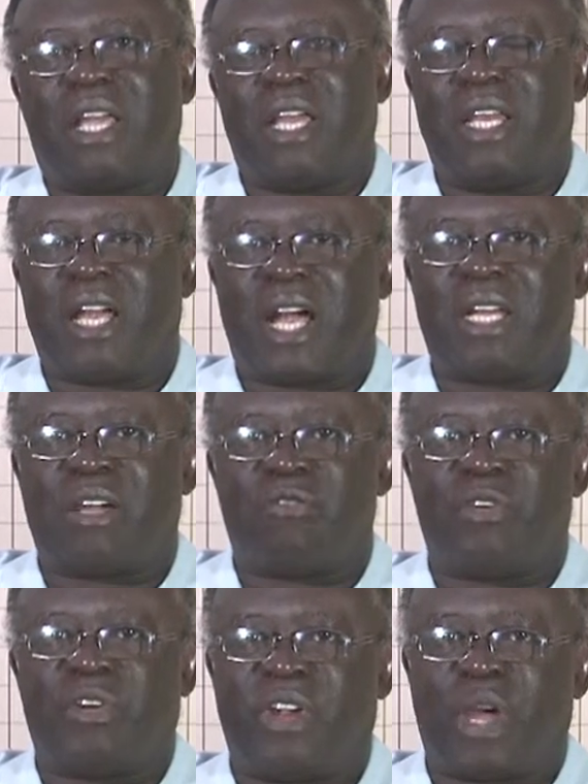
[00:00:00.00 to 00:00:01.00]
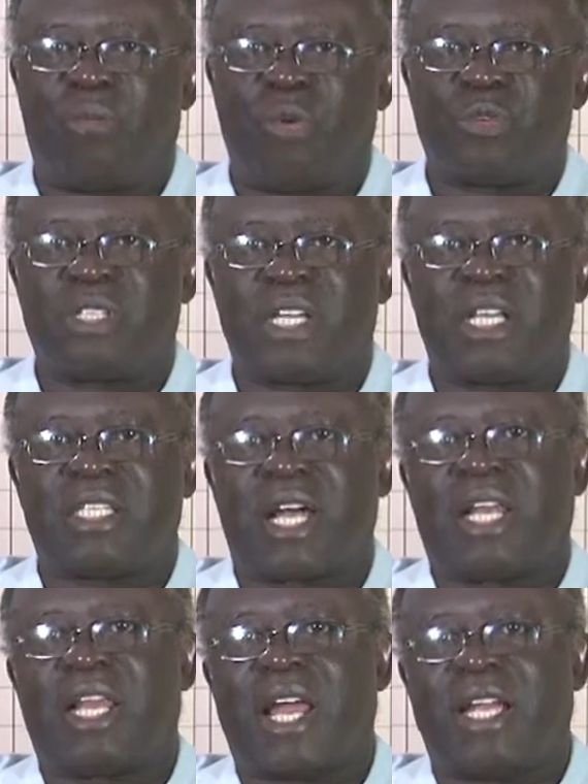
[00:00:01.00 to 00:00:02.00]
any other variables that
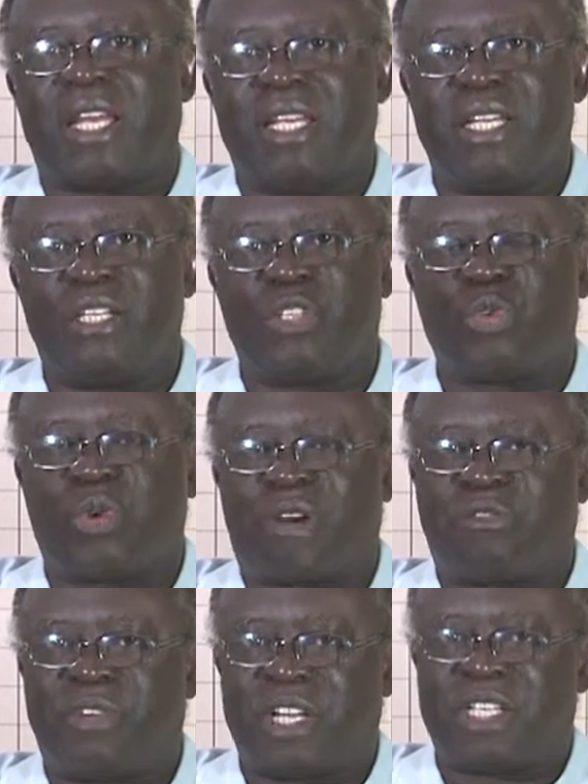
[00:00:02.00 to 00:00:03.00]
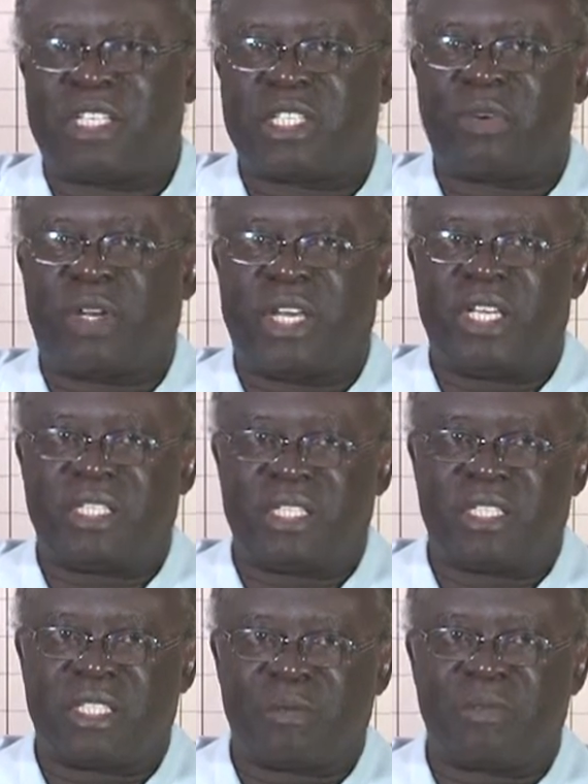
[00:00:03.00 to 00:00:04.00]
are likely to affect this
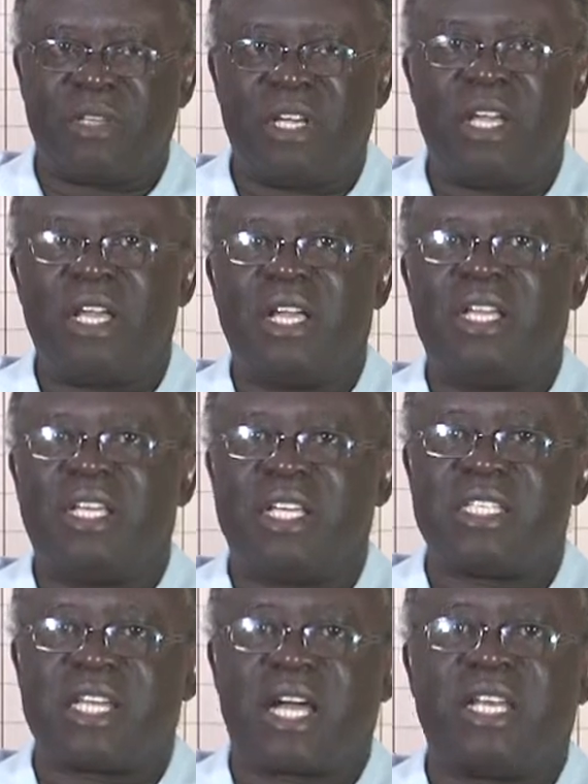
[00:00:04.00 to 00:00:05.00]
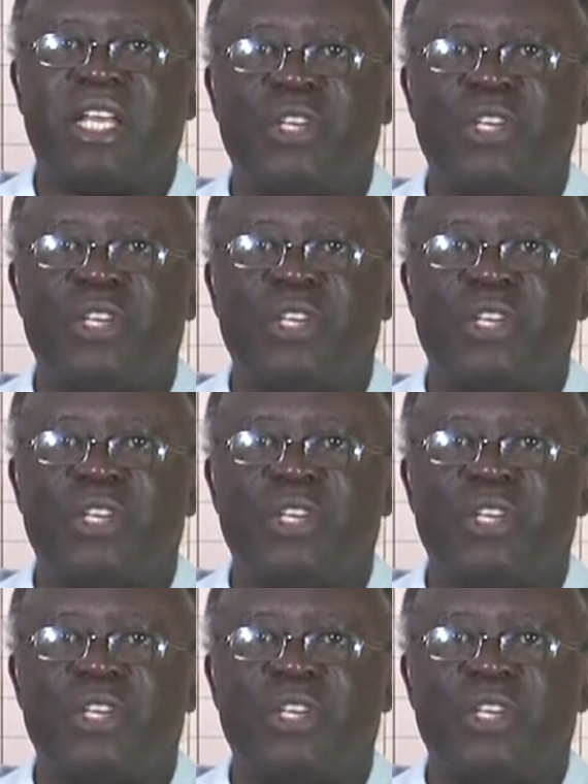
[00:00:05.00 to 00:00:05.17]
relationship? These are the